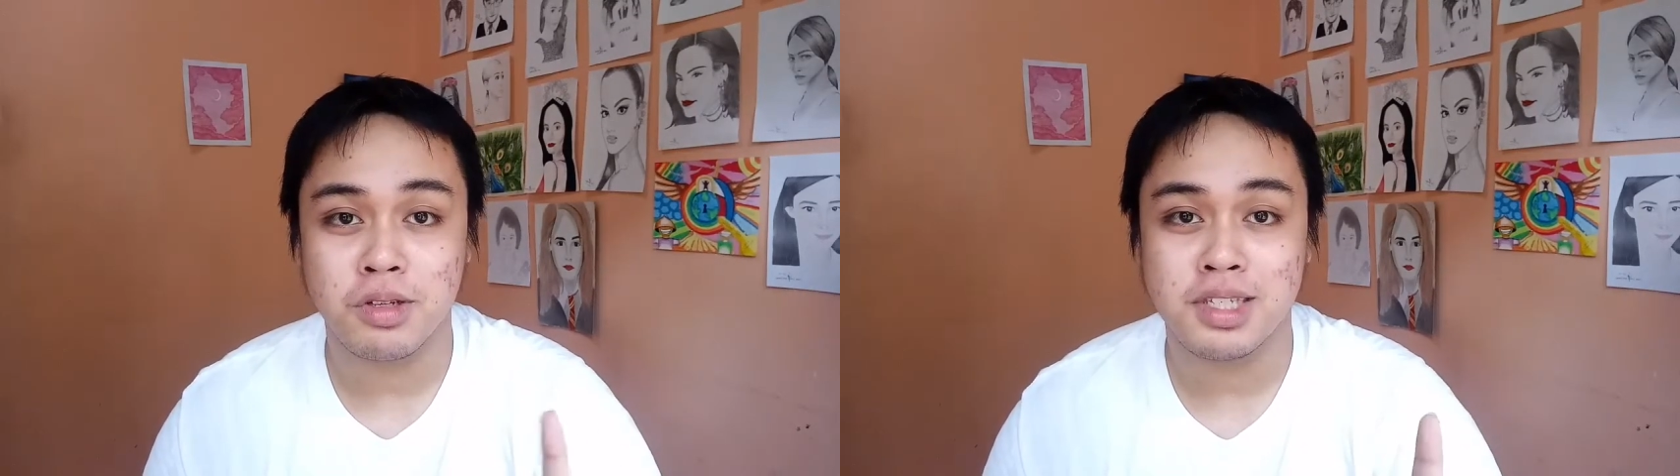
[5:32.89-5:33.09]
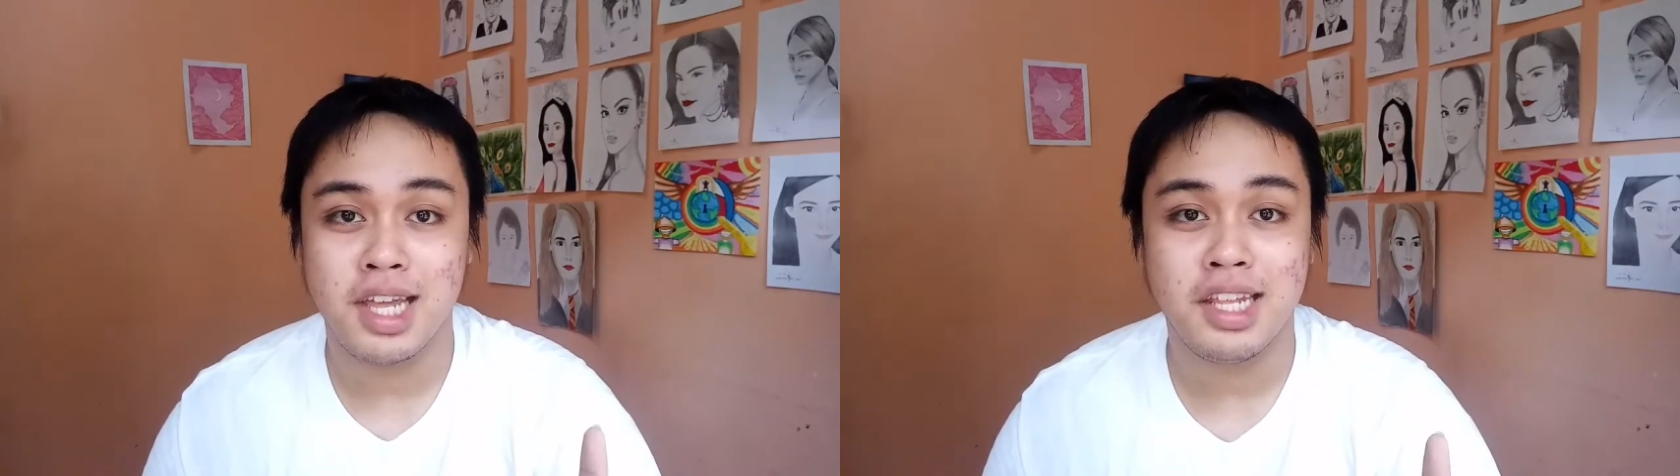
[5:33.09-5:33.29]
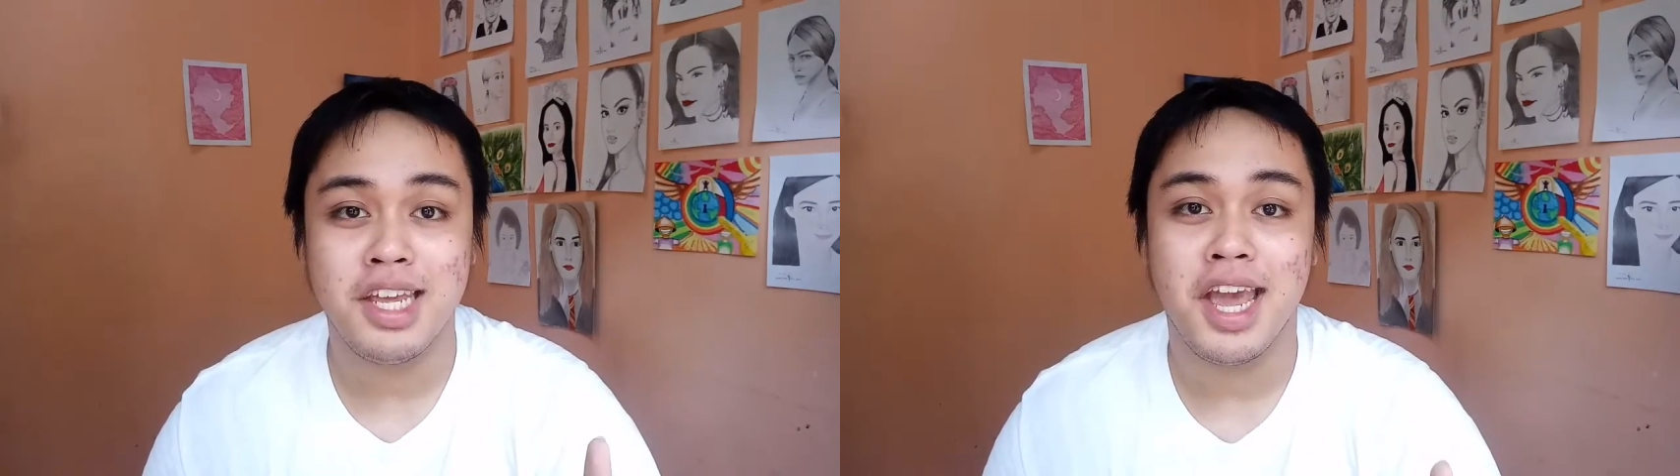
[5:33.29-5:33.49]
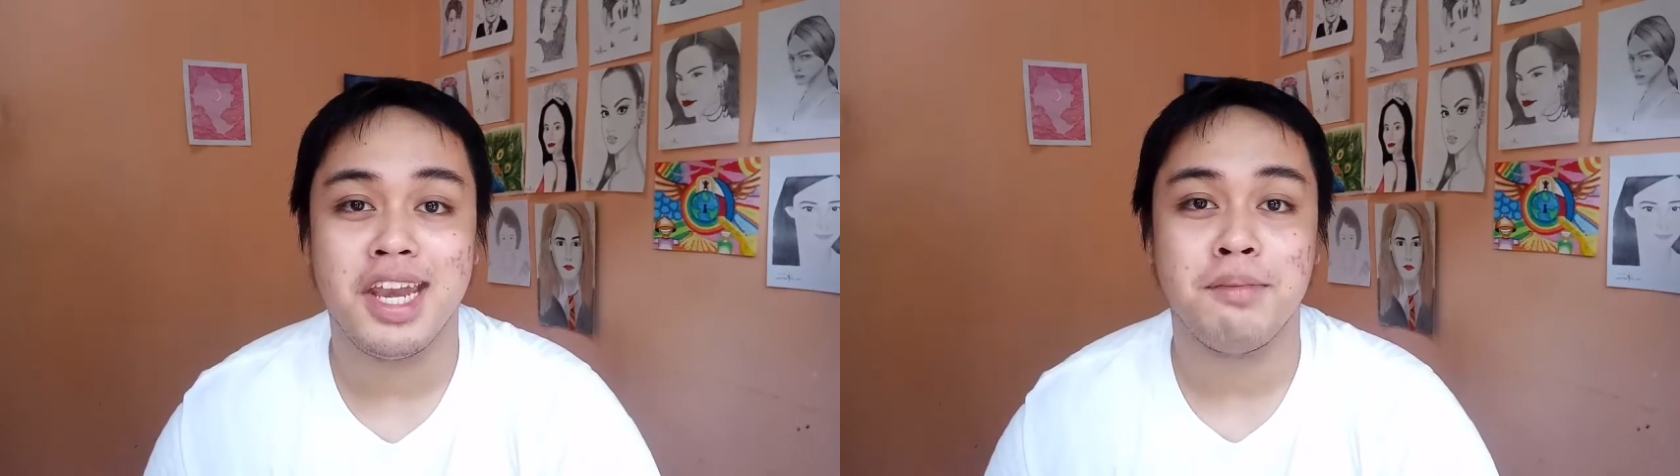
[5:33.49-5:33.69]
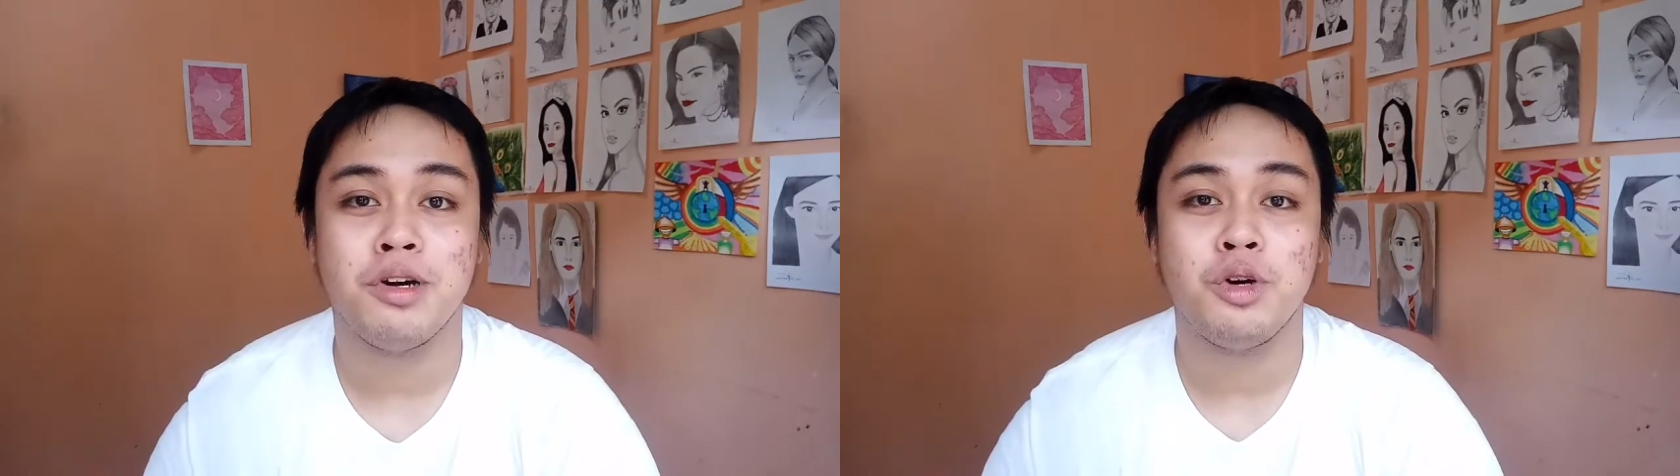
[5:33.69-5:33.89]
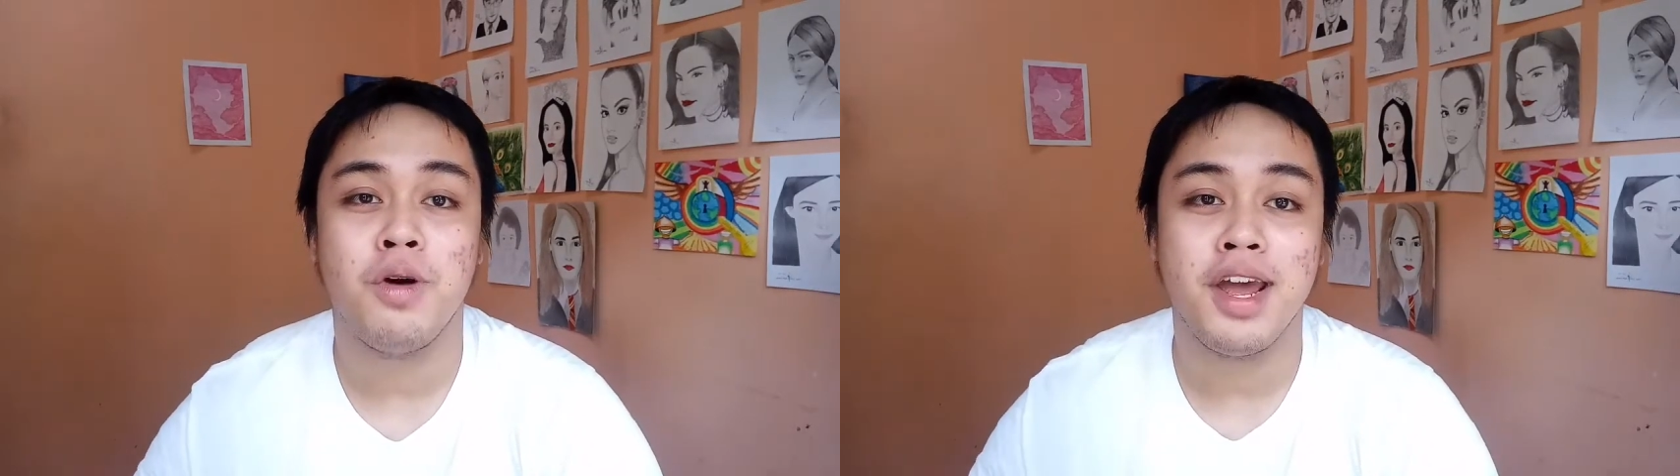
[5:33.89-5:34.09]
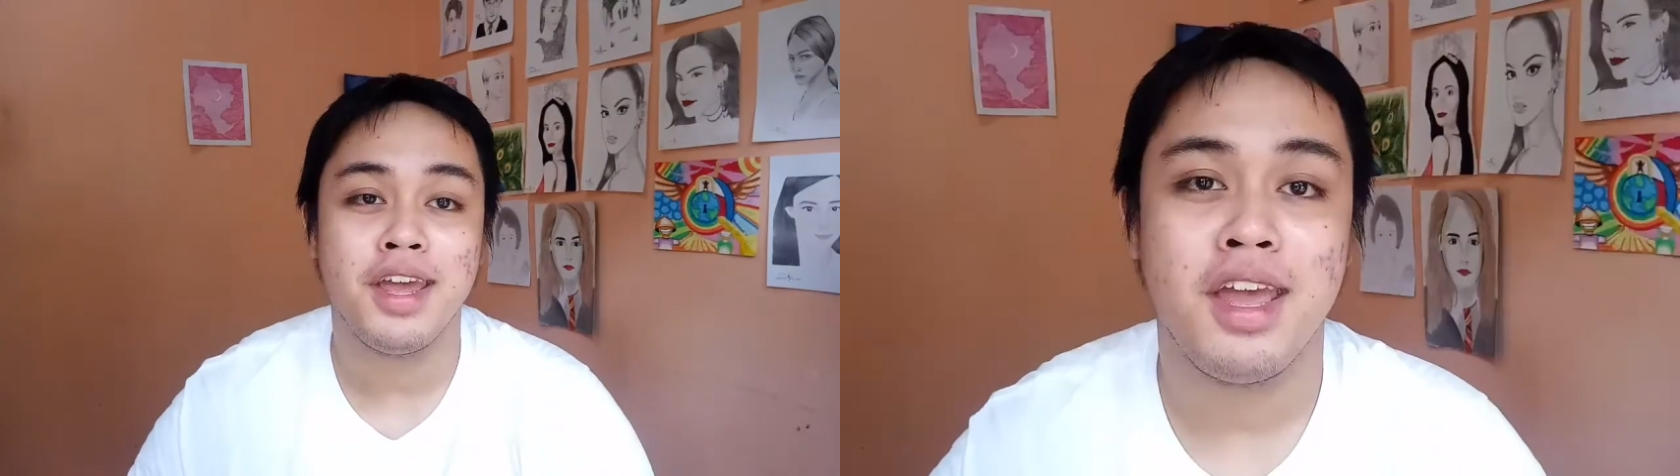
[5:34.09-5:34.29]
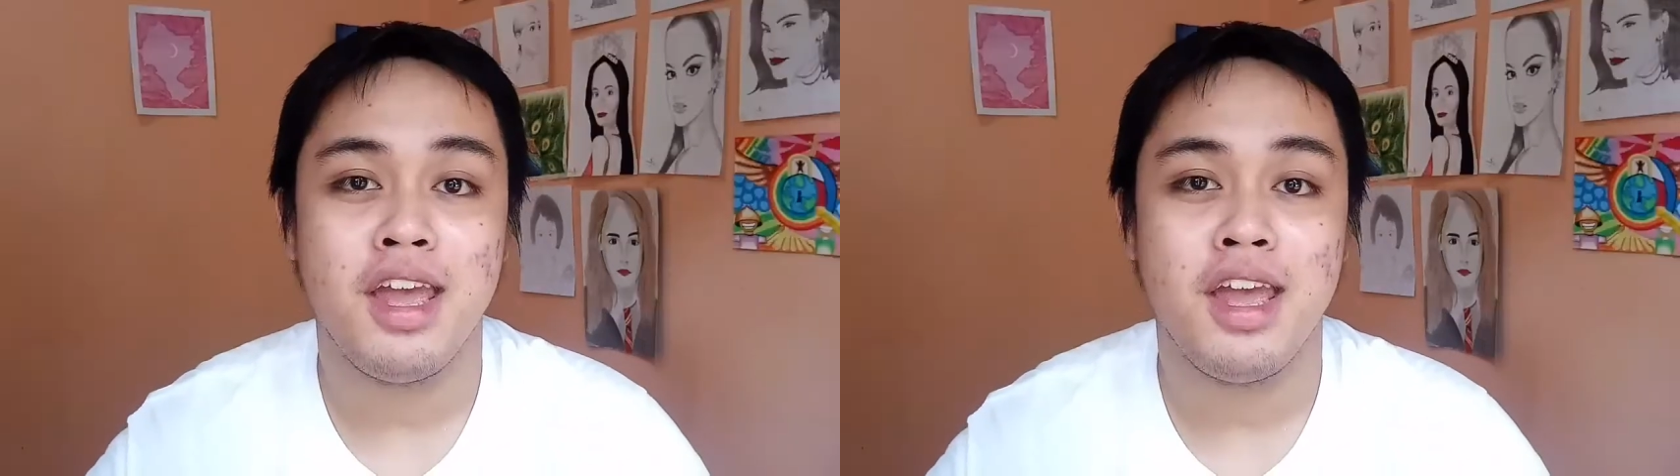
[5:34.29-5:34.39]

to study anymore. Why?